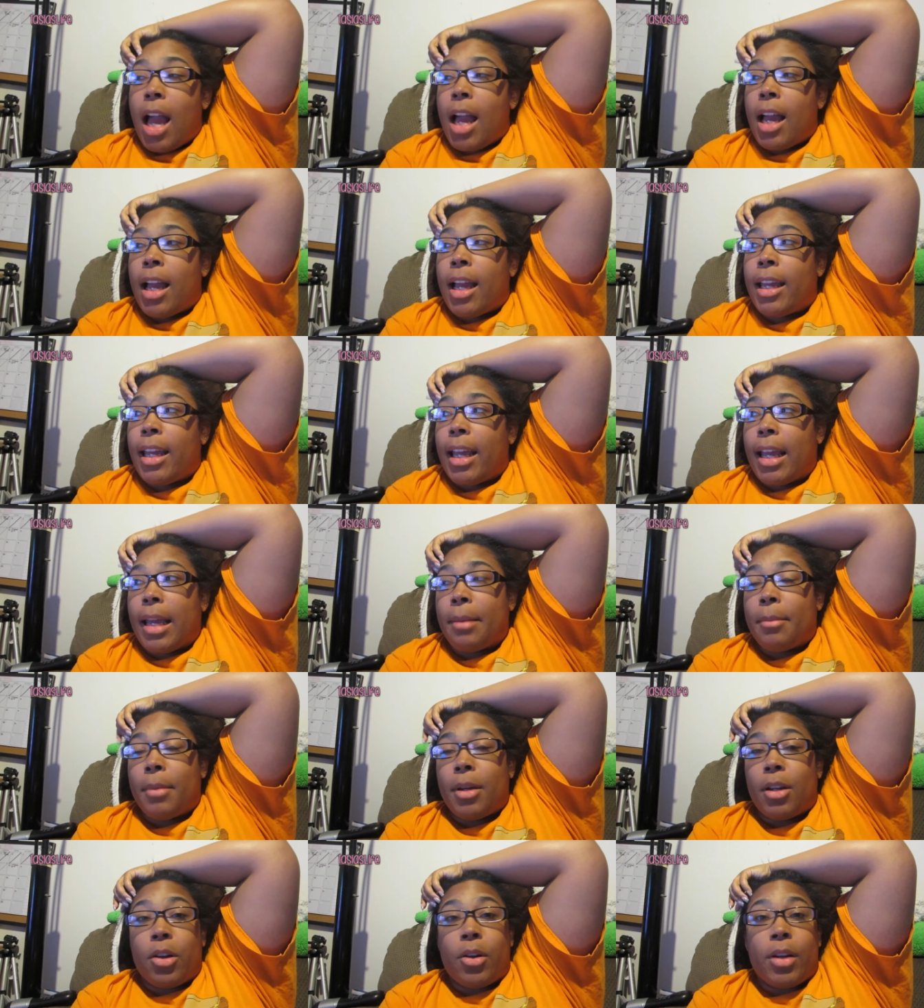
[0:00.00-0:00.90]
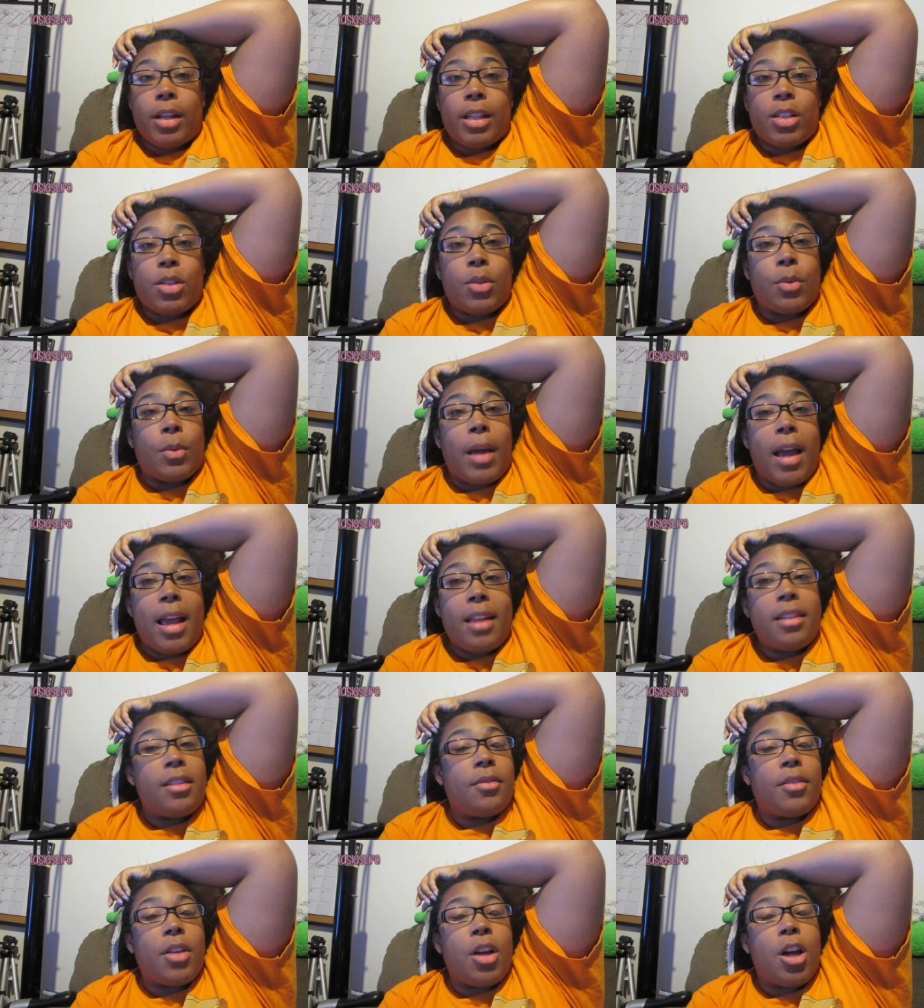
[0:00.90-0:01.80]
I am going to
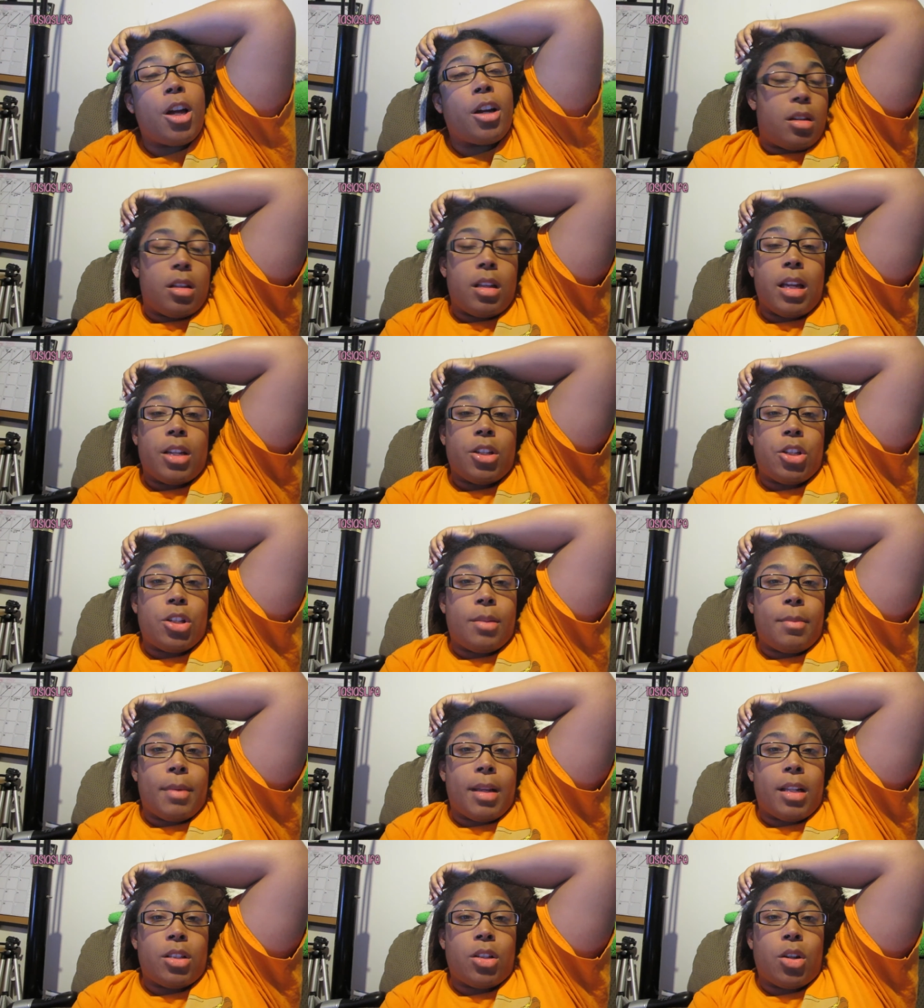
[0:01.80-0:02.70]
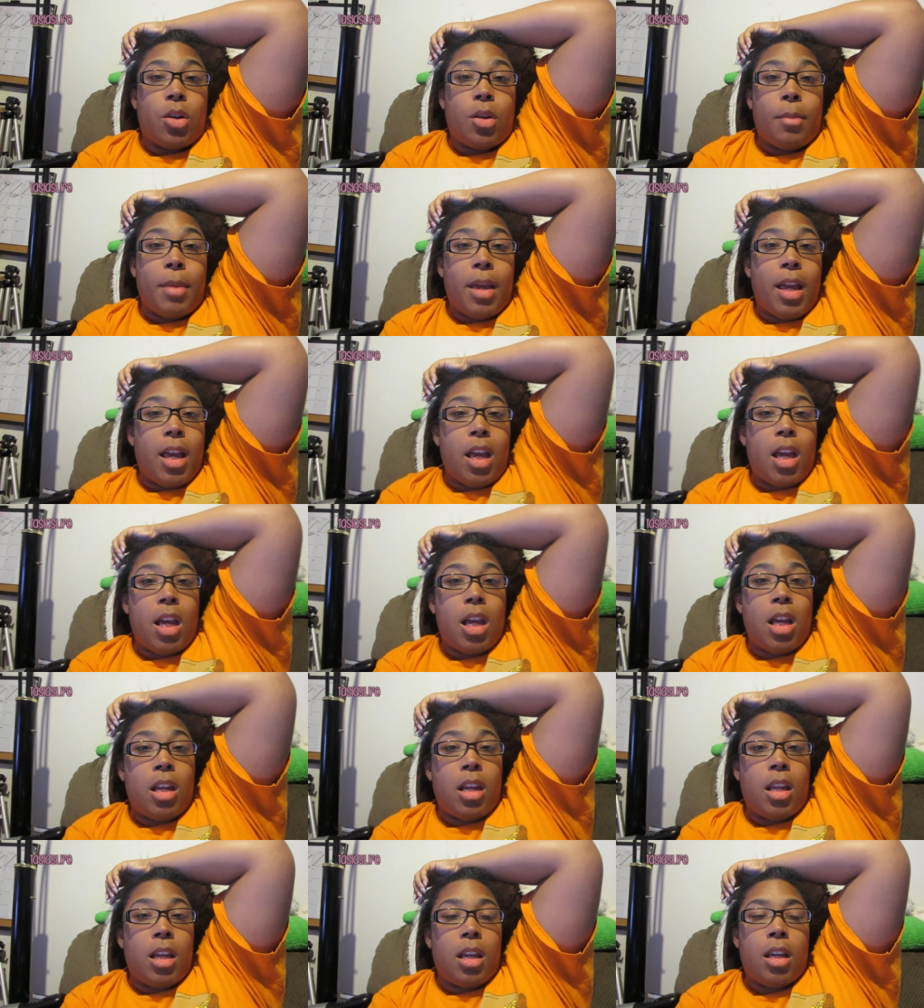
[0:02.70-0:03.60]
end the vlog. Elijah's about to go to
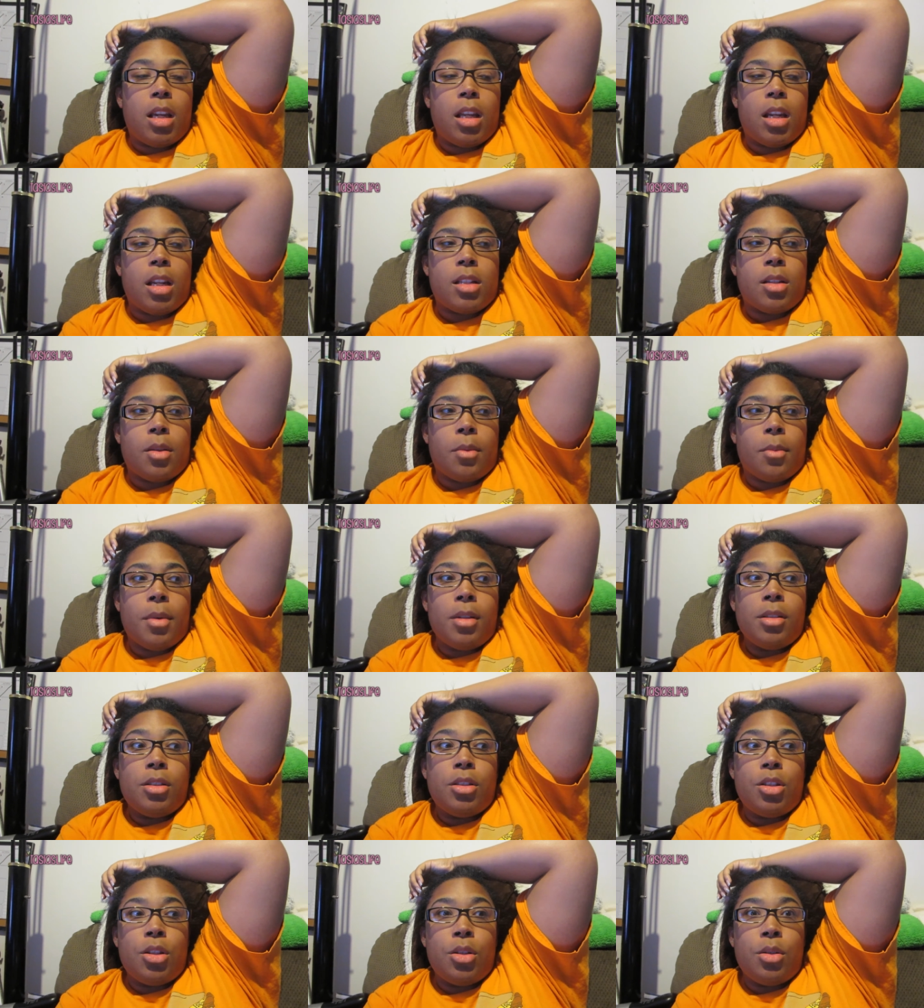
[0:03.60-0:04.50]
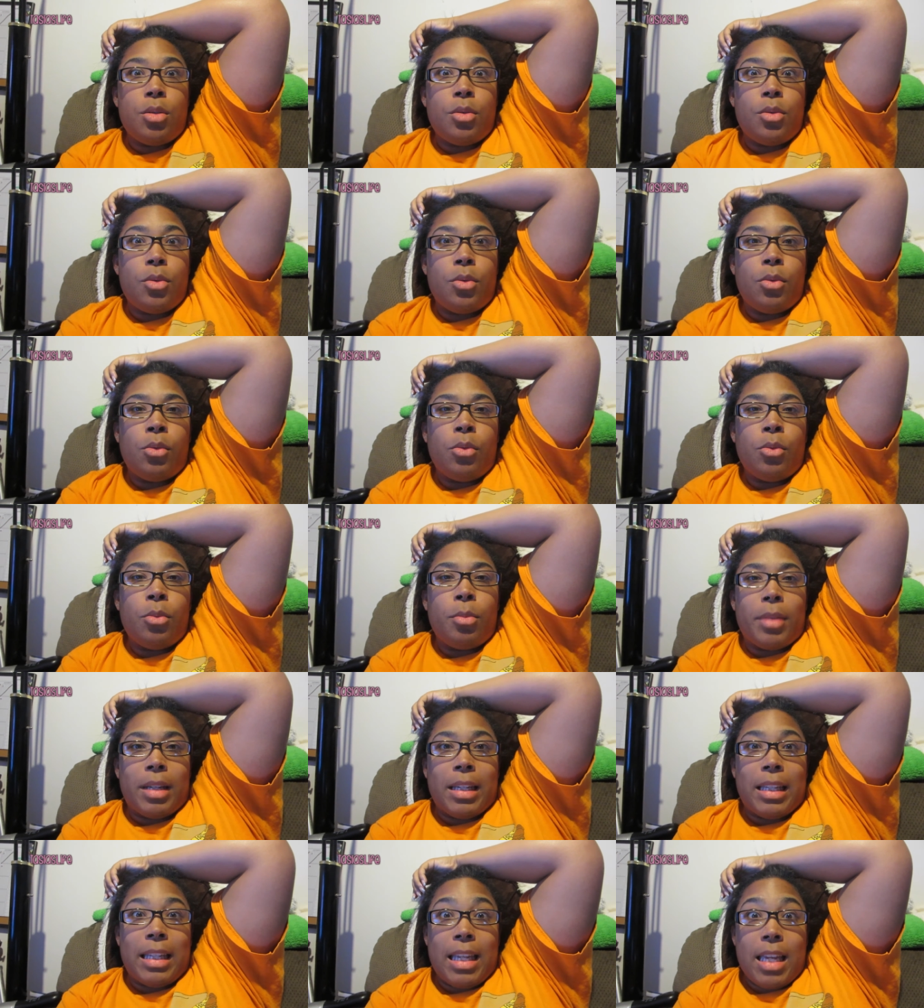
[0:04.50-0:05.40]
bed. He doesn't want to,
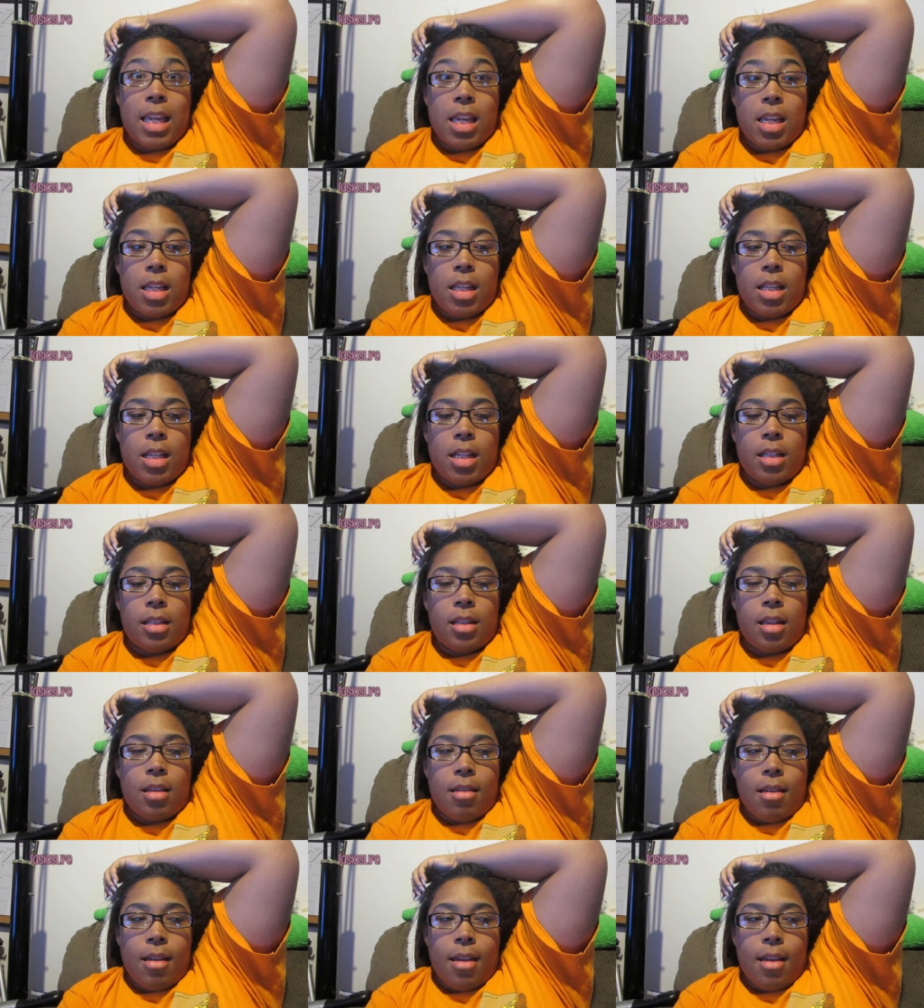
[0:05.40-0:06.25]
but he is.